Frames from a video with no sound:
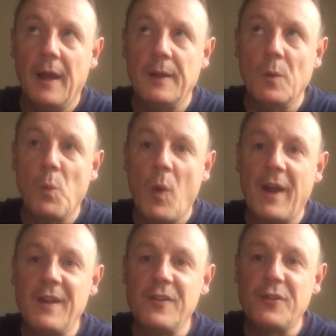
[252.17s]
in the
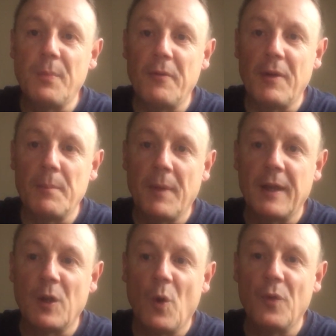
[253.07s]
way that spirit
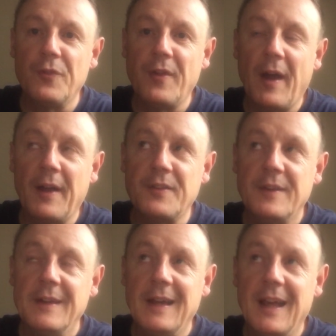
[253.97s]
make contact
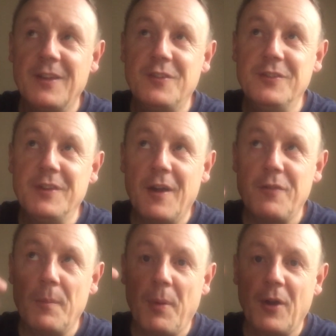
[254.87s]
is
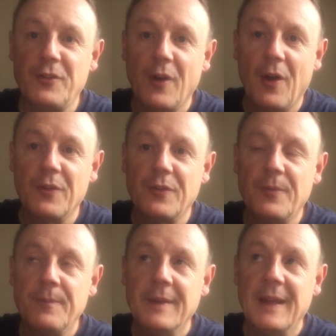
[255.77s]
never by chance.
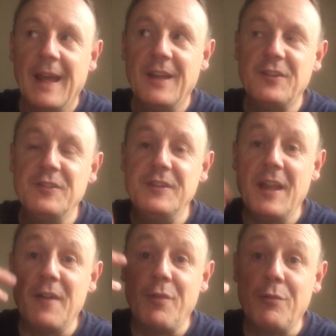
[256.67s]
It's
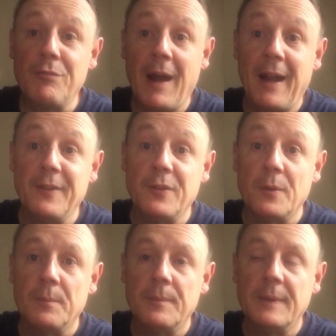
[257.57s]
never
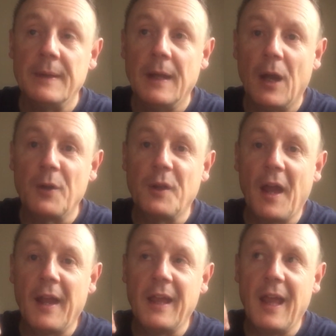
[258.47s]
random,
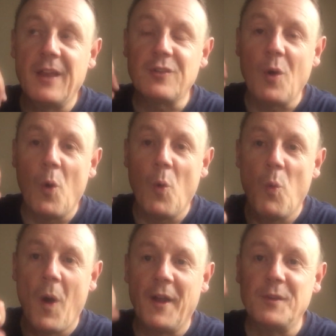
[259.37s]
okay? It's
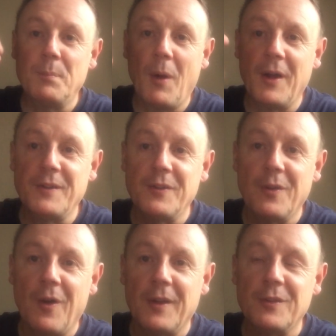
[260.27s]
always by
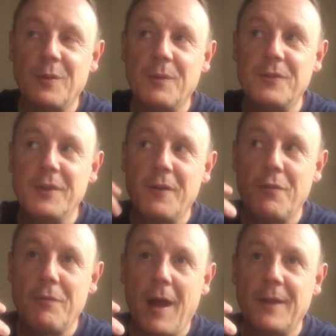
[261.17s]
design. So it's
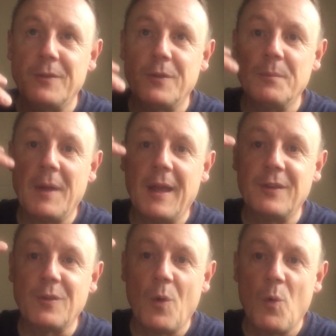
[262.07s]
never random,
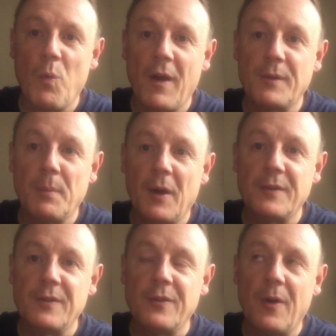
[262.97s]
it's always by
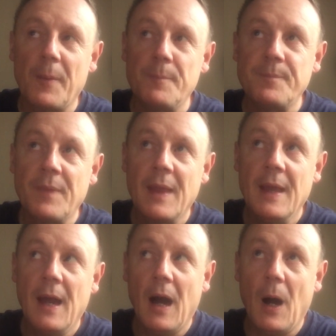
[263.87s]
design.
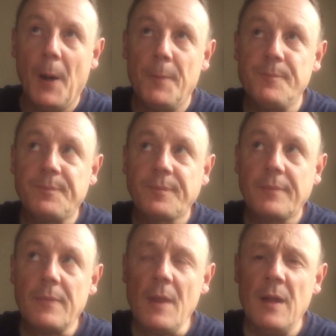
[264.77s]
And
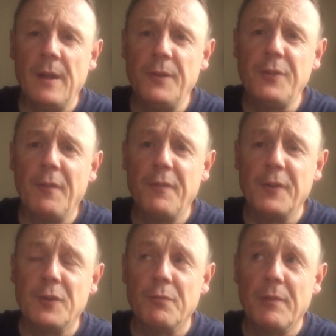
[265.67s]
that's
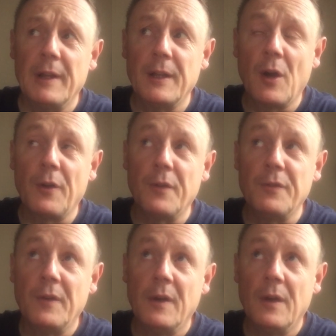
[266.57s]
something to really kind of